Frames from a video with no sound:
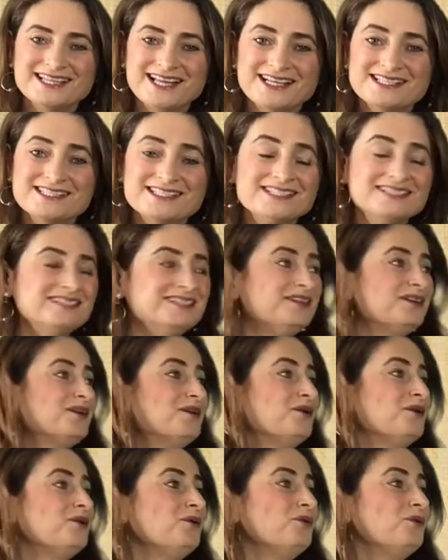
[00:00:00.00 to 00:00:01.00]
lesson,
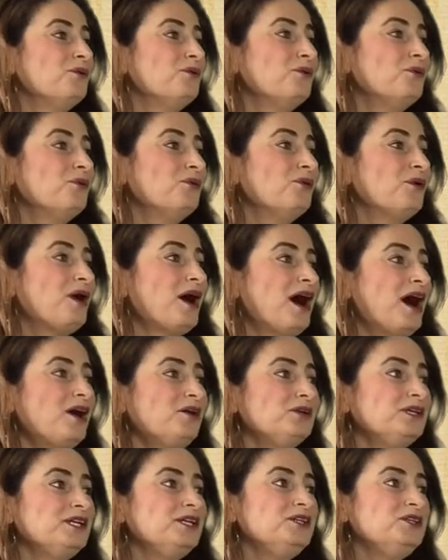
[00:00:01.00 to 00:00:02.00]

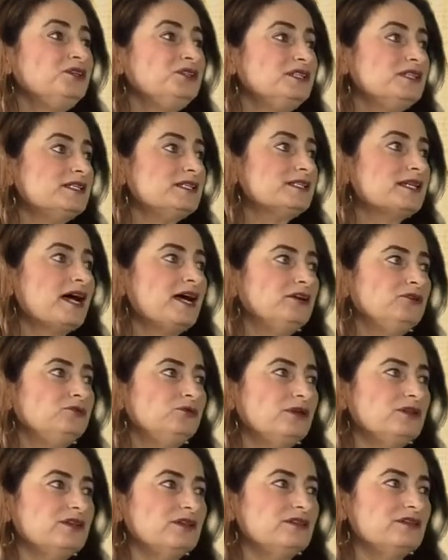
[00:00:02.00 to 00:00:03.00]
how can you decide
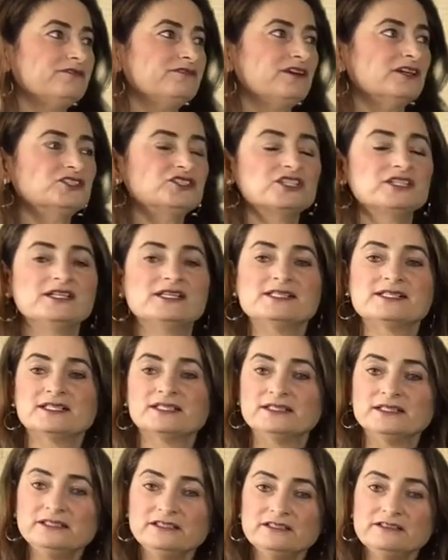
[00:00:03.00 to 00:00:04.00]
whether the function is
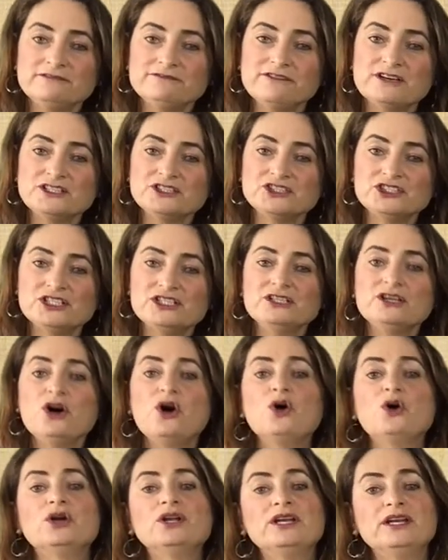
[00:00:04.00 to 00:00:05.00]
a linear function
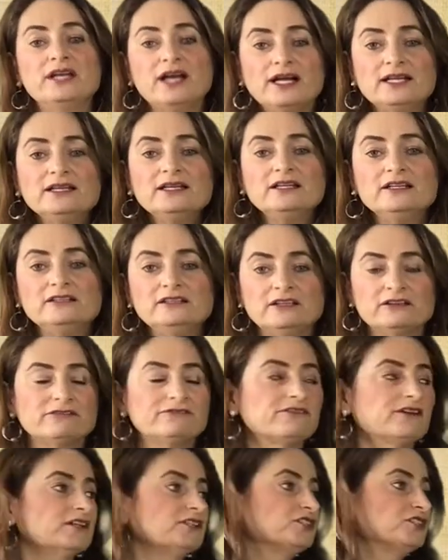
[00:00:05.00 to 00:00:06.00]
or nonlinear
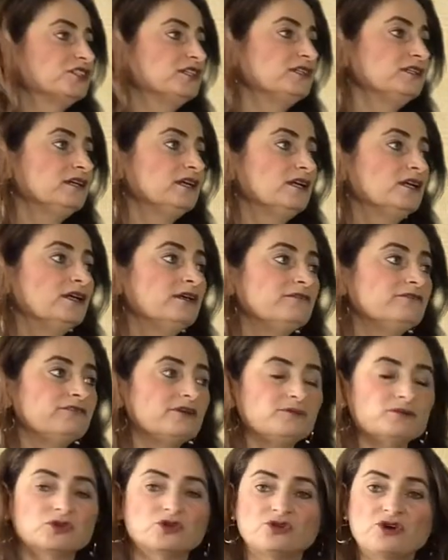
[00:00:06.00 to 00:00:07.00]
function
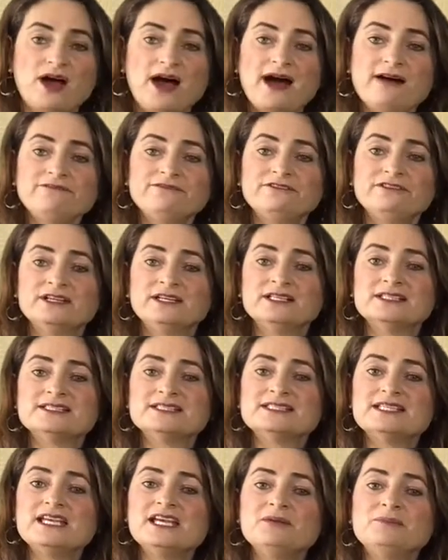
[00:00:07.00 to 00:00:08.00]
from a graph,
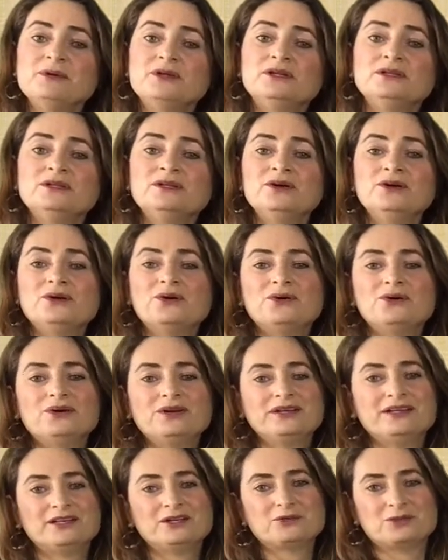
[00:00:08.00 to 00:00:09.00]
table,
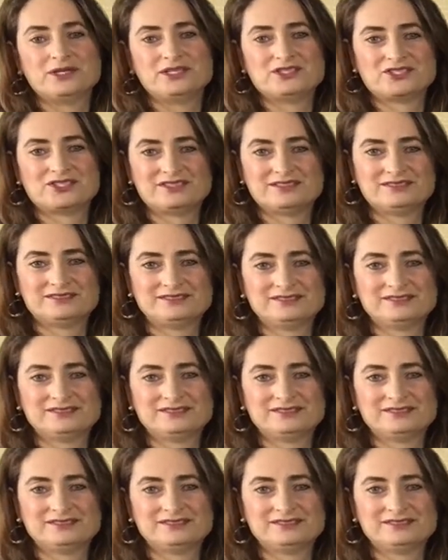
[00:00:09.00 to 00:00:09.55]
or an equation?